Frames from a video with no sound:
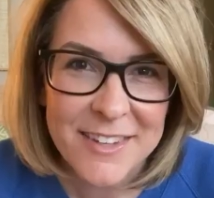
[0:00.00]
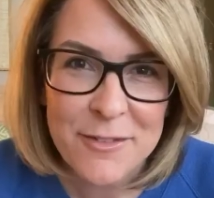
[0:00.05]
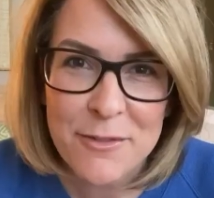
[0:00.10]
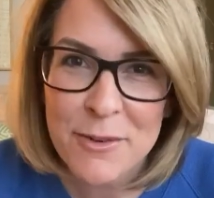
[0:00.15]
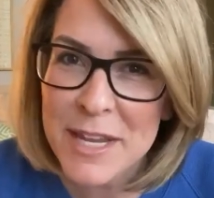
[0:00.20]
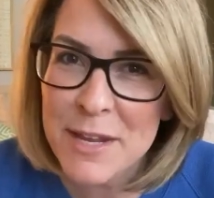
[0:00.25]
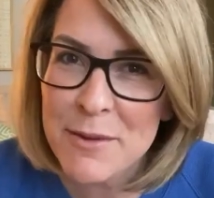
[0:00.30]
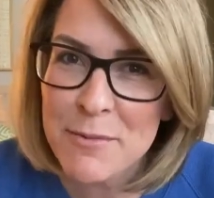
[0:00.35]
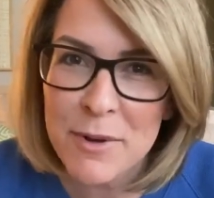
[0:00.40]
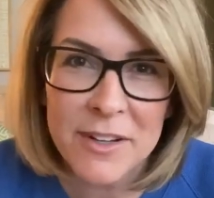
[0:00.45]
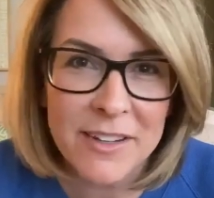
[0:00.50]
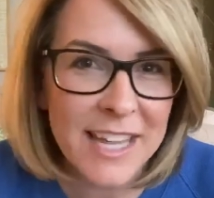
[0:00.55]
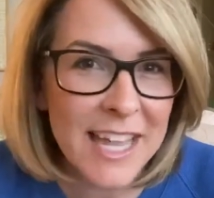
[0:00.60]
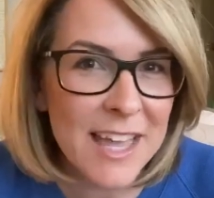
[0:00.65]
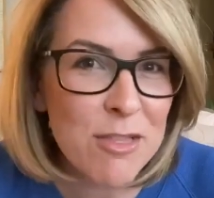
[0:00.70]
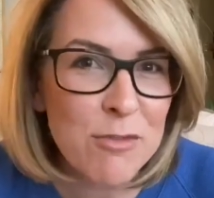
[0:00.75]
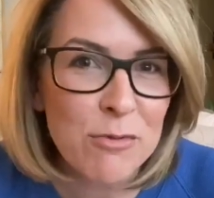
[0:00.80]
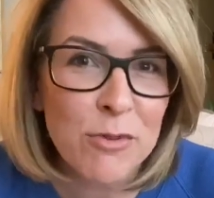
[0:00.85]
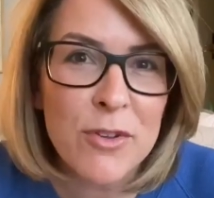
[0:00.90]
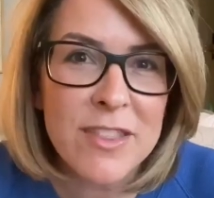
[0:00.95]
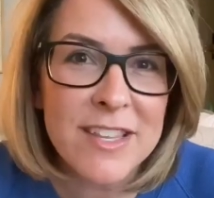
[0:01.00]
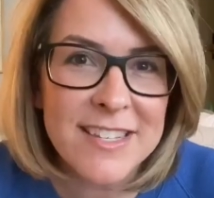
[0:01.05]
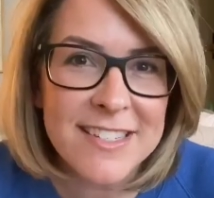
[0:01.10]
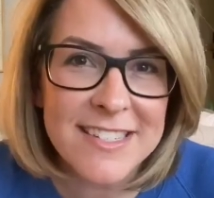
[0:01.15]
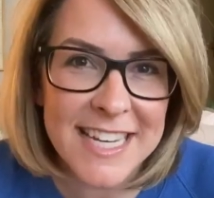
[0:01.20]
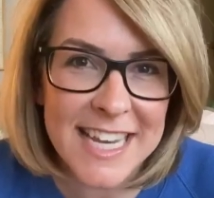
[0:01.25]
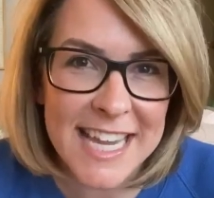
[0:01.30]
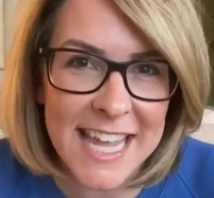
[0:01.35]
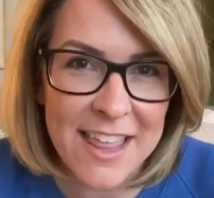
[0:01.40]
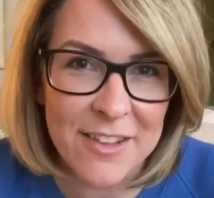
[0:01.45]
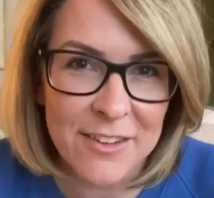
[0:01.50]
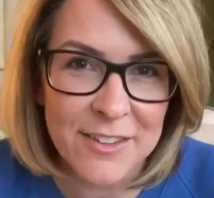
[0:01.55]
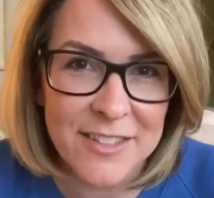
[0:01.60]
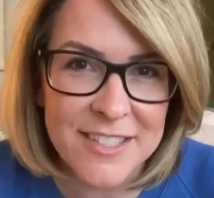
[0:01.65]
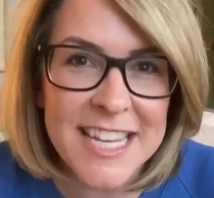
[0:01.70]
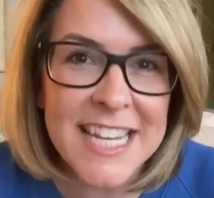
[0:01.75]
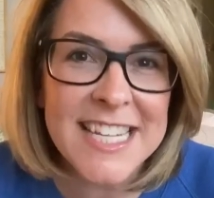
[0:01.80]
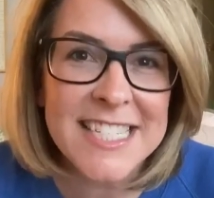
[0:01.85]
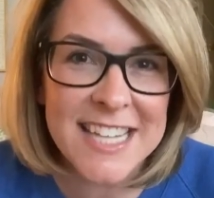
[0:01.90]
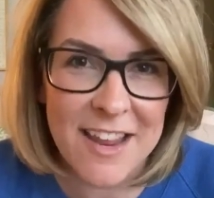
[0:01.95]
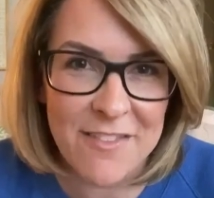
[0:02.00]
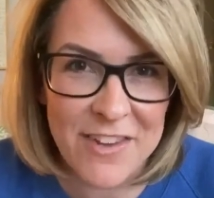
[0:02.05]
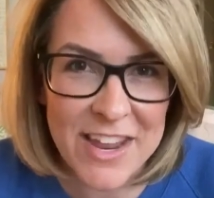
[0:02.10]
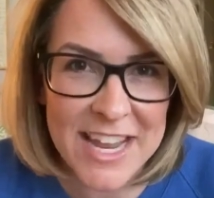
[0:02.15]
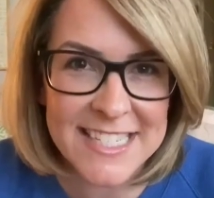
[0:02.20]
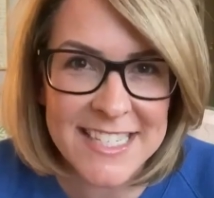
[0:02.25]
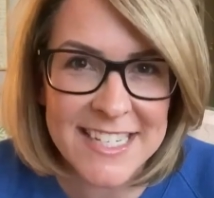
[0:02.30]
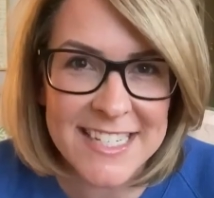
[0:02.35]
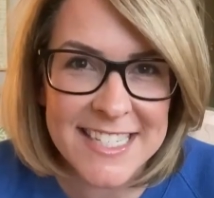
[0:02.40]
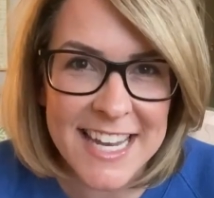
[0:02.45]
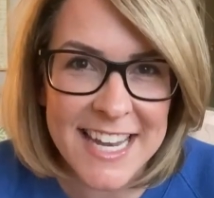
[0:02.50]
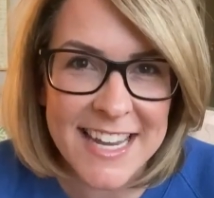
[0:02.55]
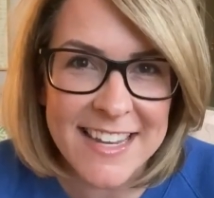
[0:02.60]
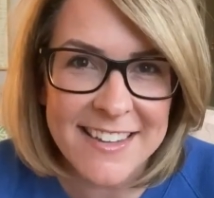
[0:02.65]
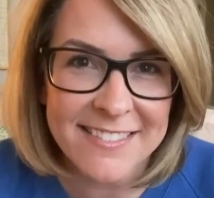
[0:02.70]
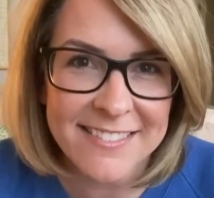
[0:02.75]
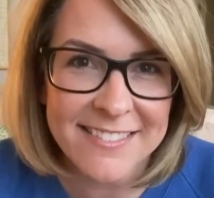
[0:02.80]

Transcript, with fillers: We will get through this together. Stay safe, Kansas City.